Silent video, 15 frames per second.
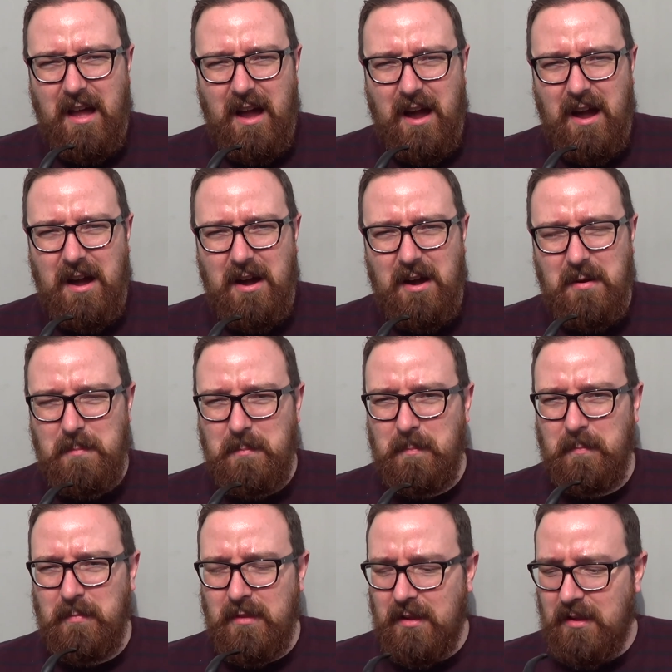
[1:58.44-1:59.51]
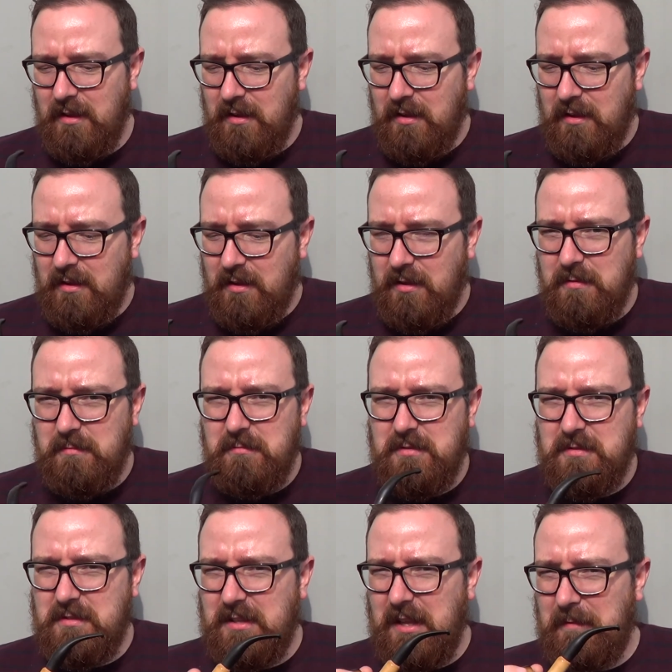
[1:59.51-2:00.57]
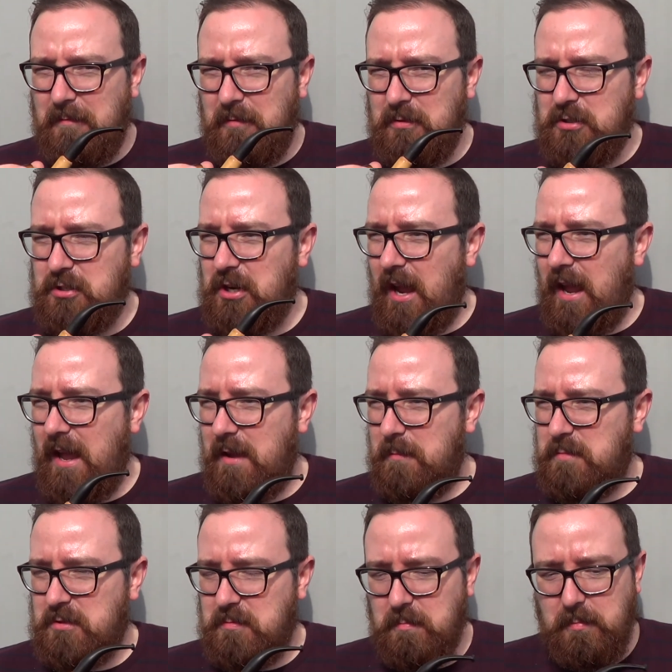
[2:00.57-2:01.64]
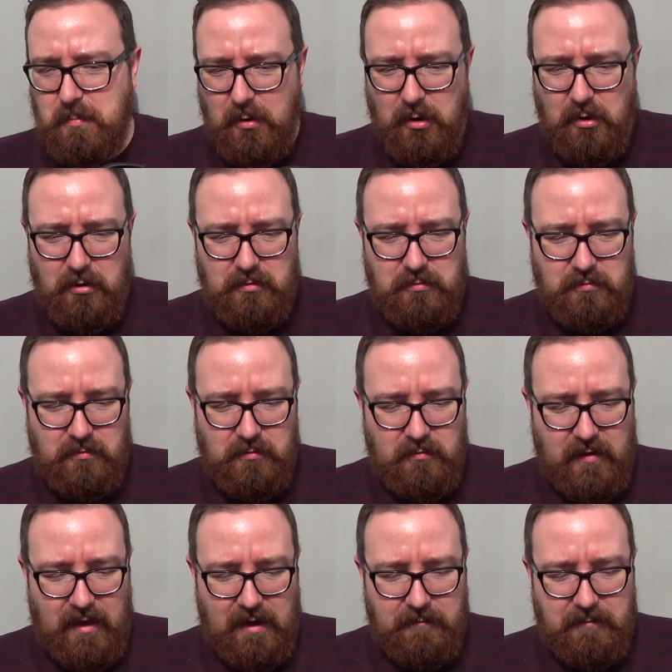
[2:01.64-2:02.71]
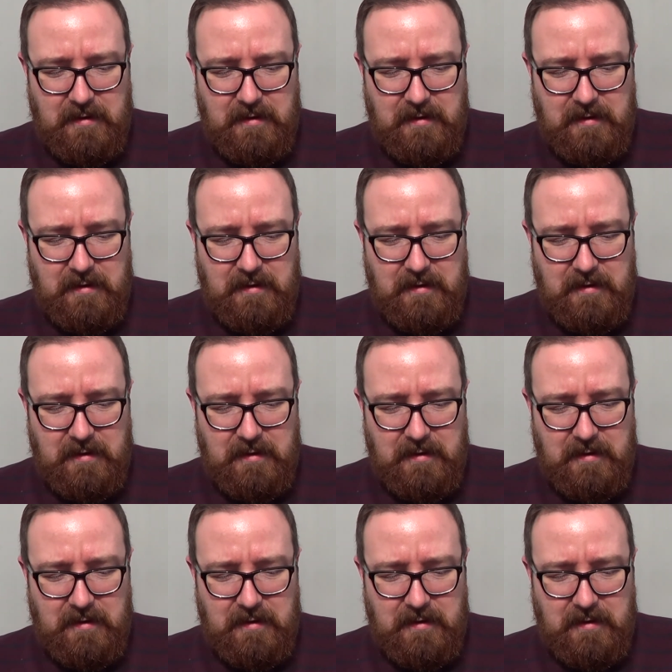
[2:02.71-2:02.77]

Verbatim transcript: Um, different shapes, but they have